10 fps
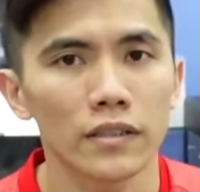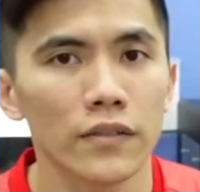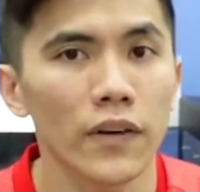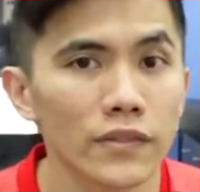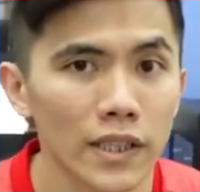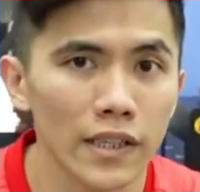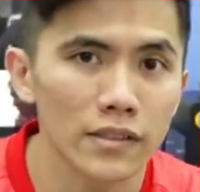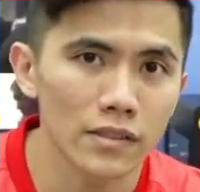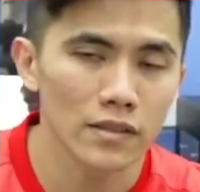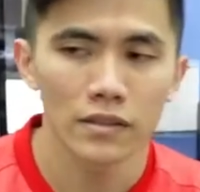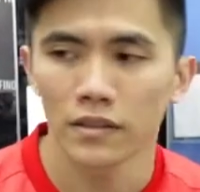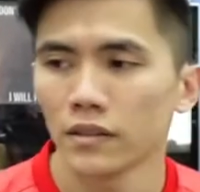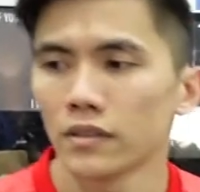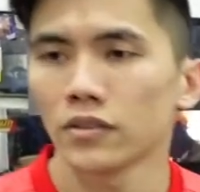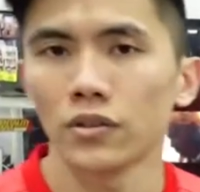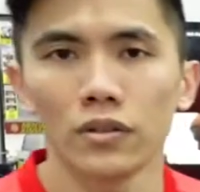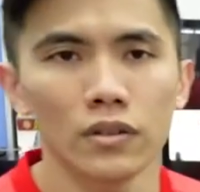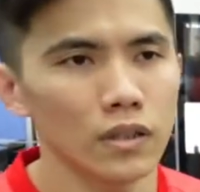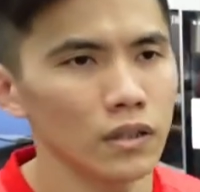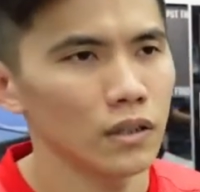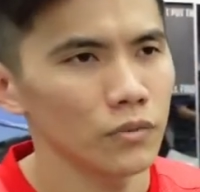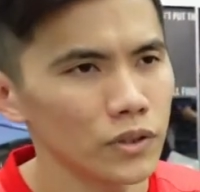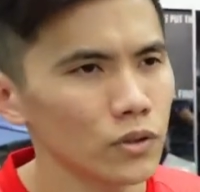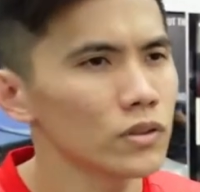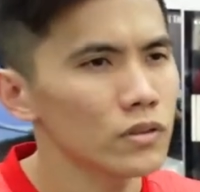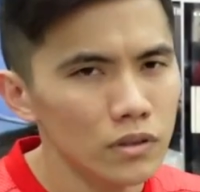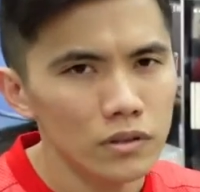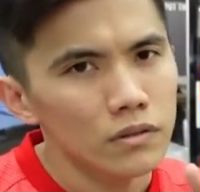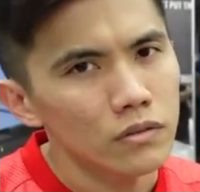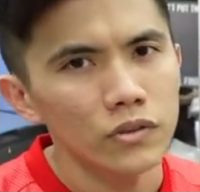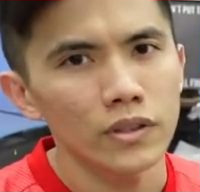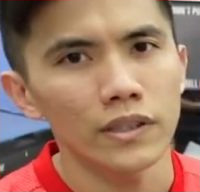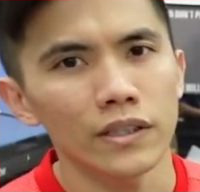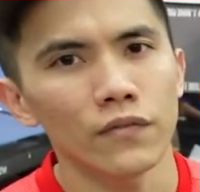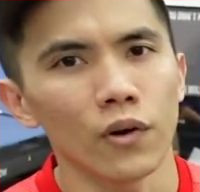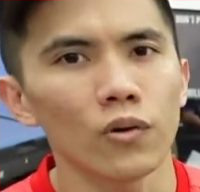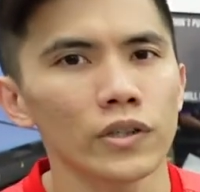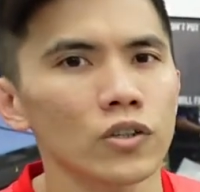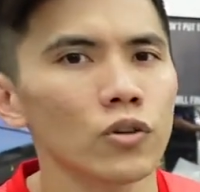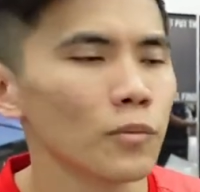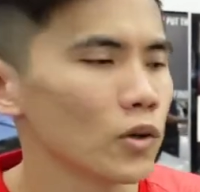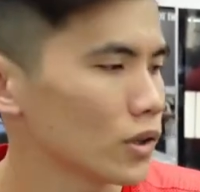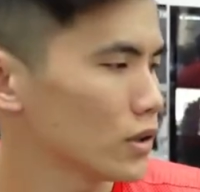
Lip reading: 35 seconds. So we don't really follow the cookbook.